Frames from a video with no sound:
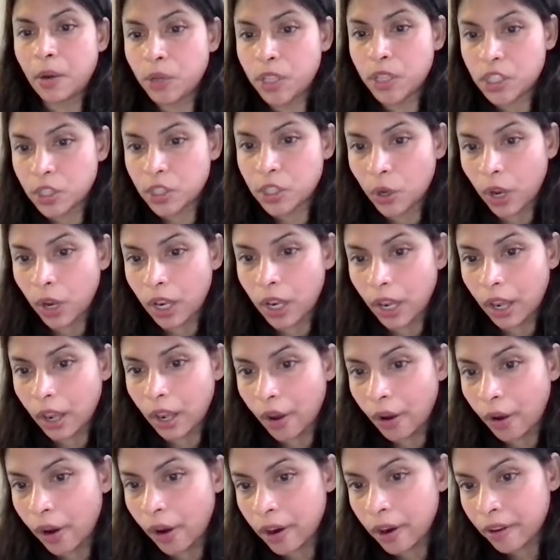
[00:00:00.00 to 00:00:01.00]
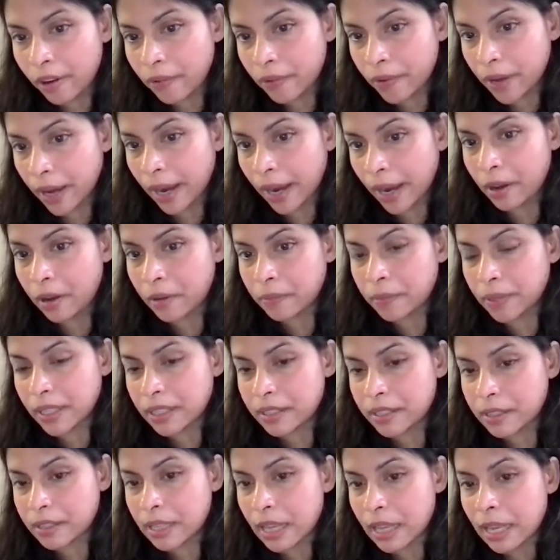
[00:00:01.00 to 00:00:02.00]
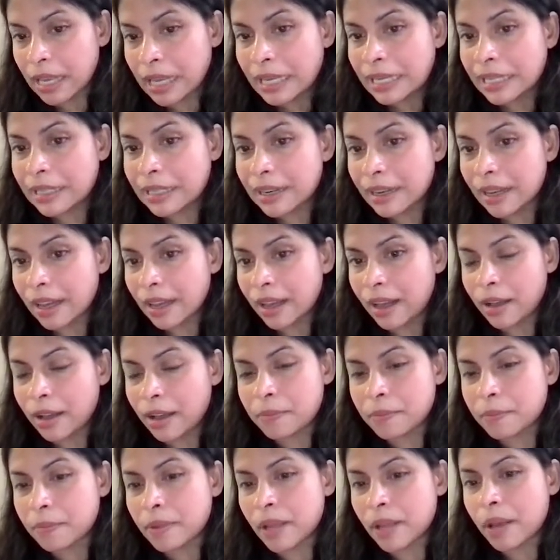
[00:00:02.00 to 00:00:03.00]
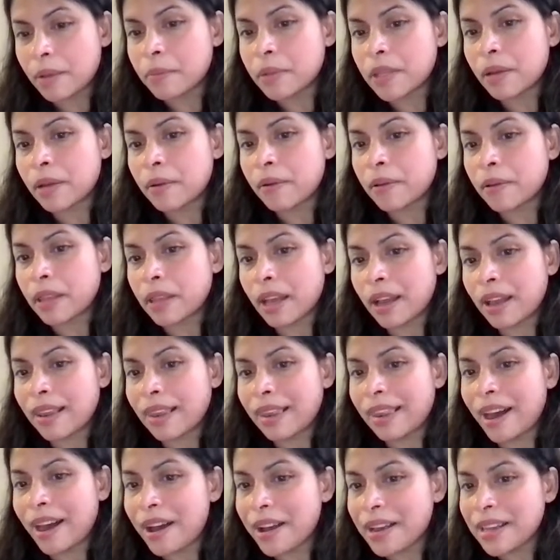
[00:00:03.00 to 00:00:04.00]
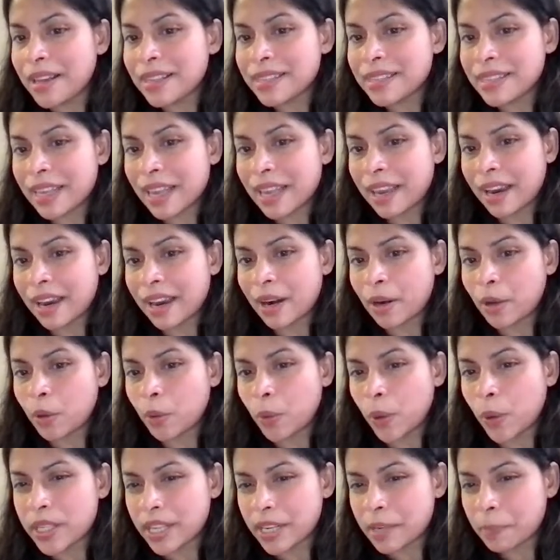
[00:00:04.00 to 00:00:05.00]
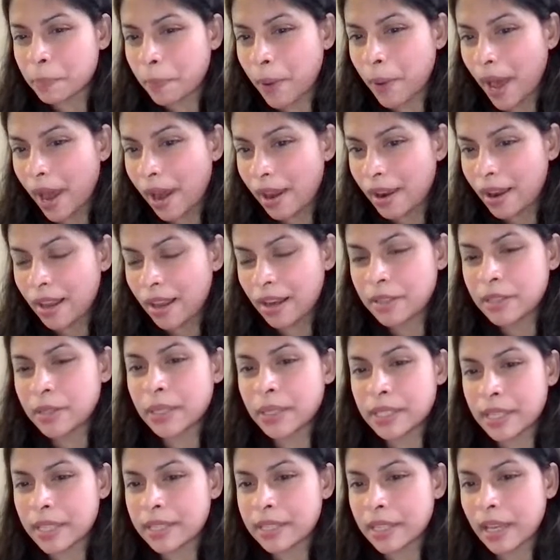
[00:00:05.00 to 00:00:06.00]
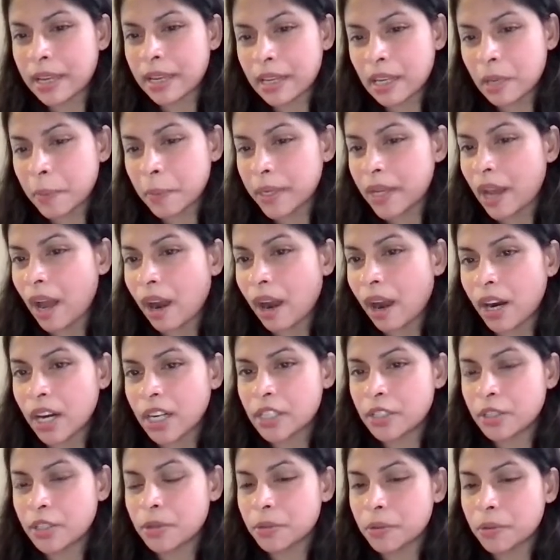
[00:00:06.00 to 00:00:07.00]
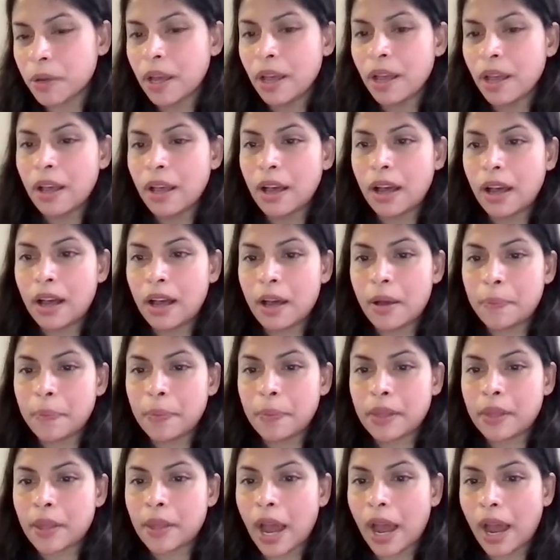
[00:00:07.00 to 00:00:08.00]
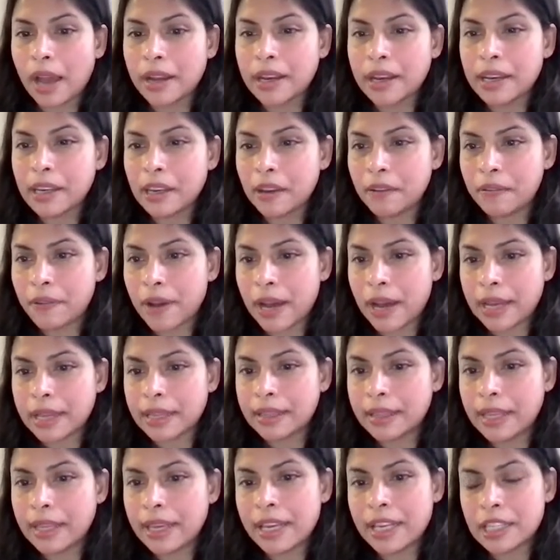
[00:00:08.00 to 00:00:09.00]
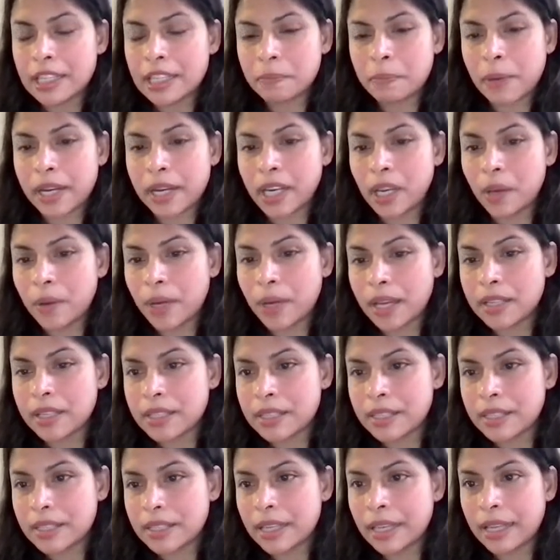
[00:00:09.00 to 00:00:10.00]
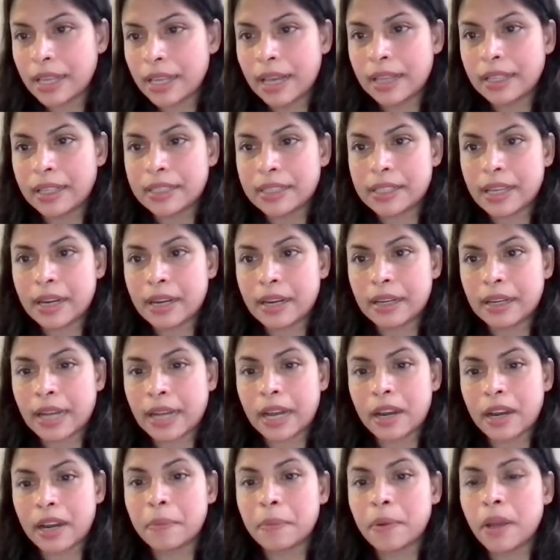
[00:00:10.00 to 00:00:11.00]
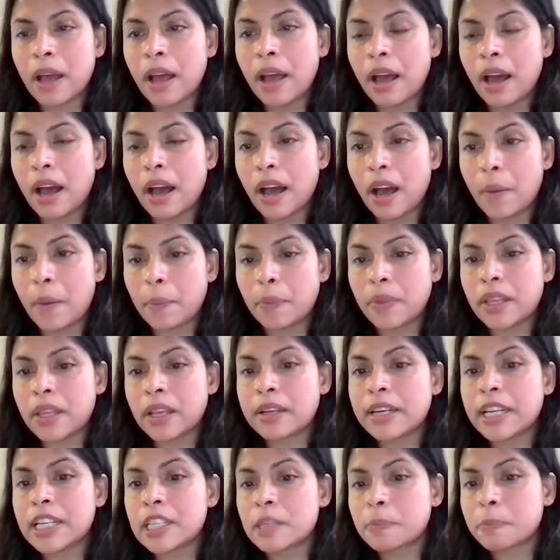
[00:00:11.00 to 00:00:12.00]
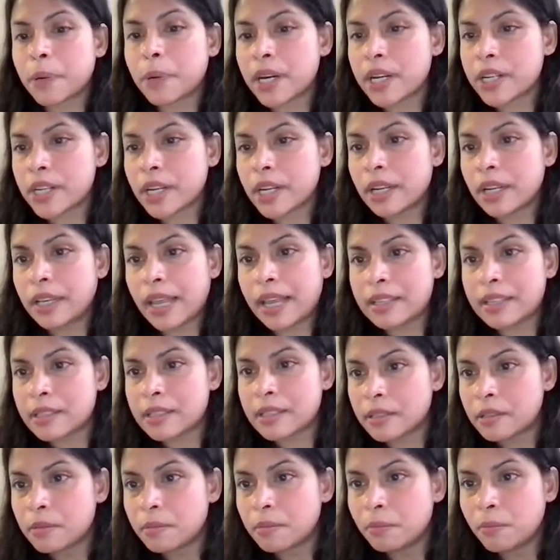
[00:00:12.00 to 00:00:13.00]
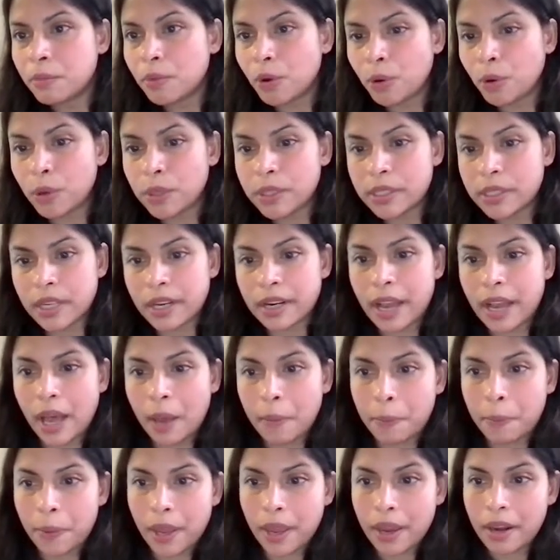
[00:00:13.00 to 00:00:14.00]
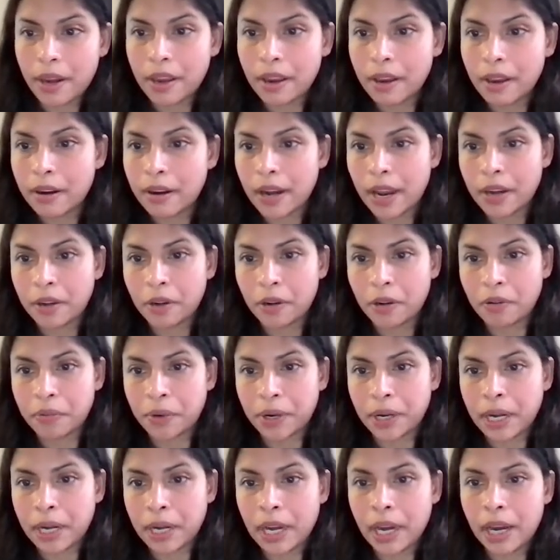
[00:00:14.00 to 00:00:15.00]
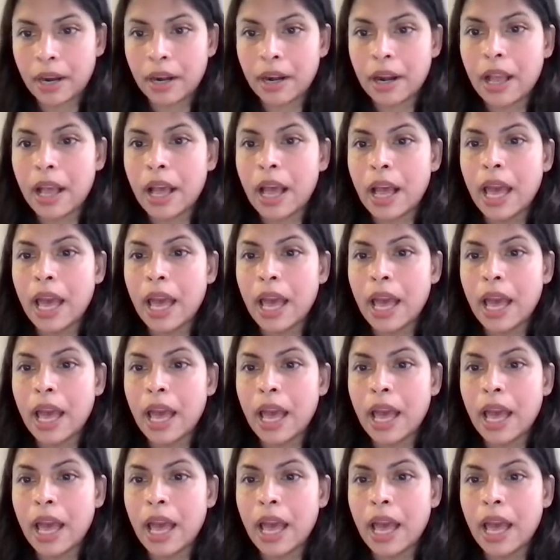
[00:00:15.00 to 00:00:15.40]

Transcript: we saw a lot of kind of this, the lines here, which are parallel. So it's a little bit hard to identify these, but you can see like these are kind of the dispersionless modes are appearing right over here.